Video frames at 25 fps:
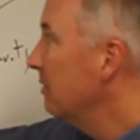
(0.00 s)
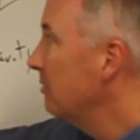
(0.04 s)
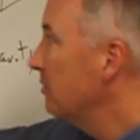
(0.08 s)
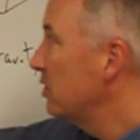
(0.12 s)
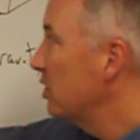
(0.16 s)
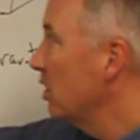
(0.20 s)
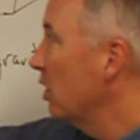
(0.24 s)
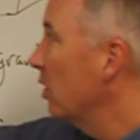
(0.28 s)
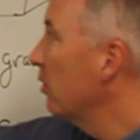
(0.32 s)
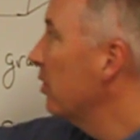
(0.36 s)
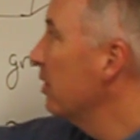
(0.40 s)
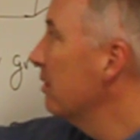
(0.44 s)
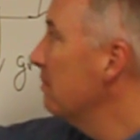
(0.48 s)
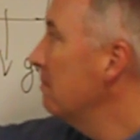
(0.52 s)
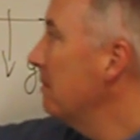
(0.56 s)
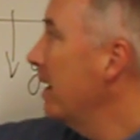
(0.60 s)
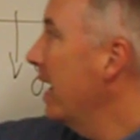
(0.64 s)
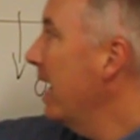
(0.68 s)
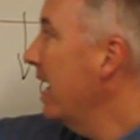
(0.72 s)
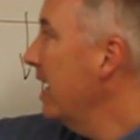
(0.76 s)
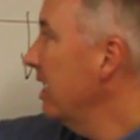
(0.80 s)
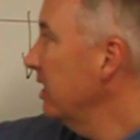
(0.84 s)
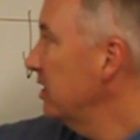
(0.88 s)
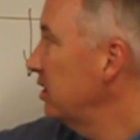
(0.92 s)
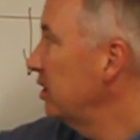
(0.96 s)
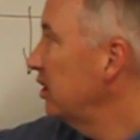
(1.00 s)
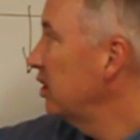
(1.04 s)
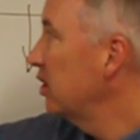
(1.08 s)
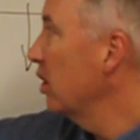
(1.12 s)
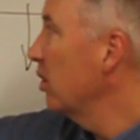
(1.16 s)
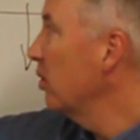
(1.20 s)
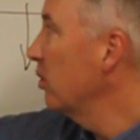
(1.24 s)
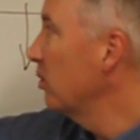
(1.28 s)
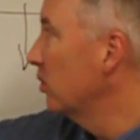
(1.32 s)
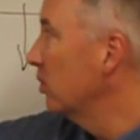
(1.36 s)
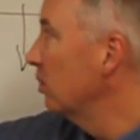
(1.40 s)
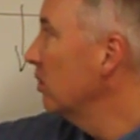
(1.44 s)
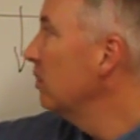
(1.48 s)
So the mass
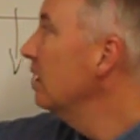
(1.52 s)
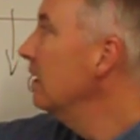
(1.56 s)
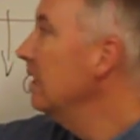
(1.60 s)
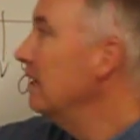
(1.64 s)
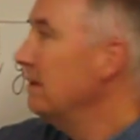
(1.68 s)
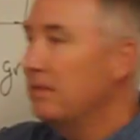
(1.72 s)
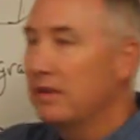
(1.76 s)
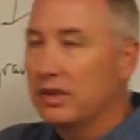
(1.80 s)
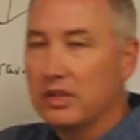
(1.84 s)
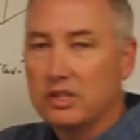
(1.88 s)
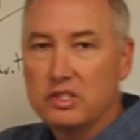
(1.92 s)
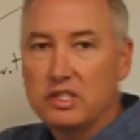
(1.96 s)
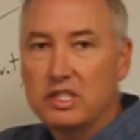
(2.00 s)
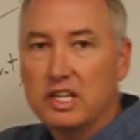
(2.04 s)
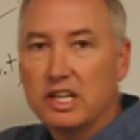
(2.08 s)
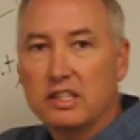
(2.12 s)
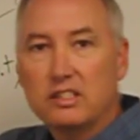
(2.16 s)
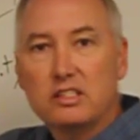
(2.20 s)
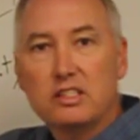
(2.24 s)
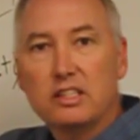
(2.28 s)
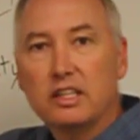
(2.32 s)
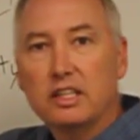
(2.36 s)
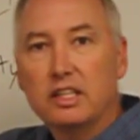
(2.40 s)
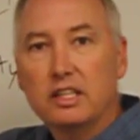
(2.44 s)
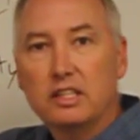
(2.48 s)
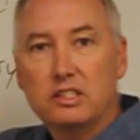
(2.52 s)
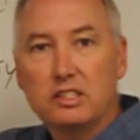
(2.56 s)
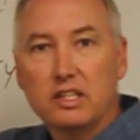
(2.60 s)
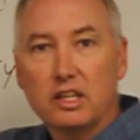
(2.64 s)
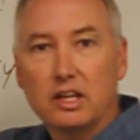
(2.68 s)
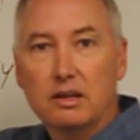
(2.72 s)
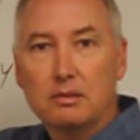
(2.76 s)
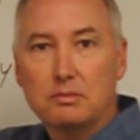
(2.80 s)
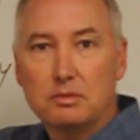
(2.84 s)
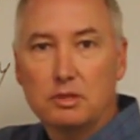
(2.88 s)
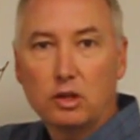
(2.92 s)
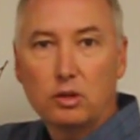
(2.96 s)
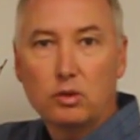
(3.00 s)
total is density
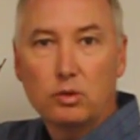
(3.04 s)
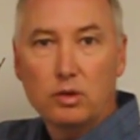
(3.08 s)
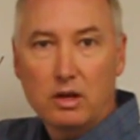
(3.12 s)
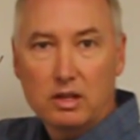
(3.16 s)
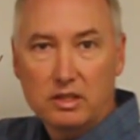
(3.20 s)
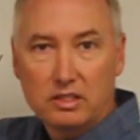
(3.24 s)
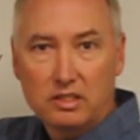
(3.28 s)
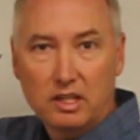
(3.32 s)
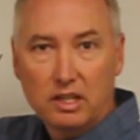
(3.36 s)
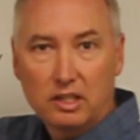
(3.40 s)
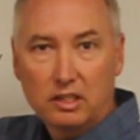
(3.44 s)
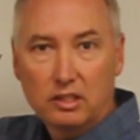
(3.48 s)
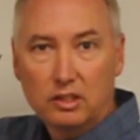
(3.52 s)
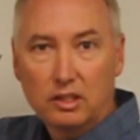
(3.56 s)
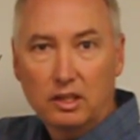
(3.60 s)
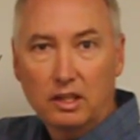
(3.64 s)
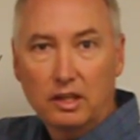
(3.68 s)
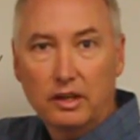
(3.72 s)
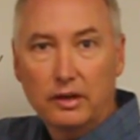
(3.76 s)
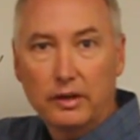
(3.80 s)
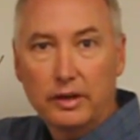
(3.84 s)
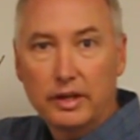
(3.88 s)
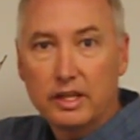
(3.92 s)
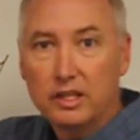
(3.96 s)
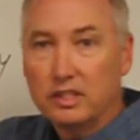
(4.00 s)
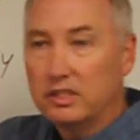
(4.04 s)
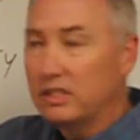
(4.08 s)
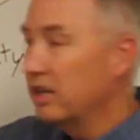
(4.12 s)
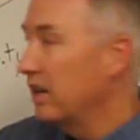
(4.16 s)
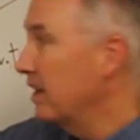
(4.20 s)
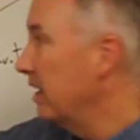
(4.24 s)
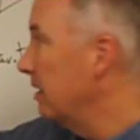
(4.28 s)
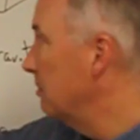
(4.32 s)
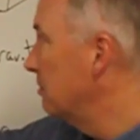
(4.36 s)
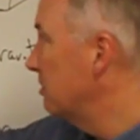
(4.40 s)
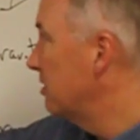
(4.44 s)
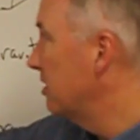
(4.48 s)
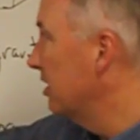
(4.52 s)
times the cross-sectional area
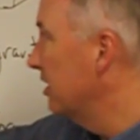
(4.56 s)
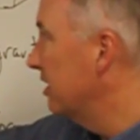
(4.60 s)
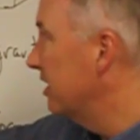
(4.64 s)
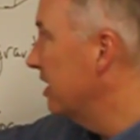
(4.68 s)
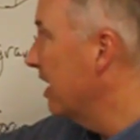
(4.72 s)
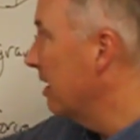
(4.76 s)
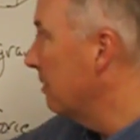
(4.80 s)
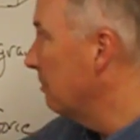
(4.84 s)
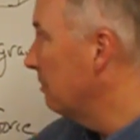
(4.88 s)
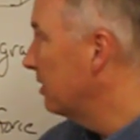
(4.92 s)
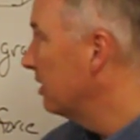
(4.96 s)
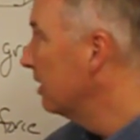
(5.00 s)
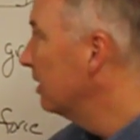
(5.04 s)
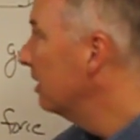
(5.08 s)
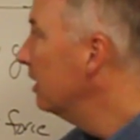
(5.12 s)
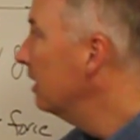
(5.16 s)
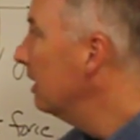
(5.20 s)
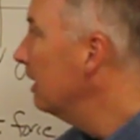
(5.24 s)
times the depth.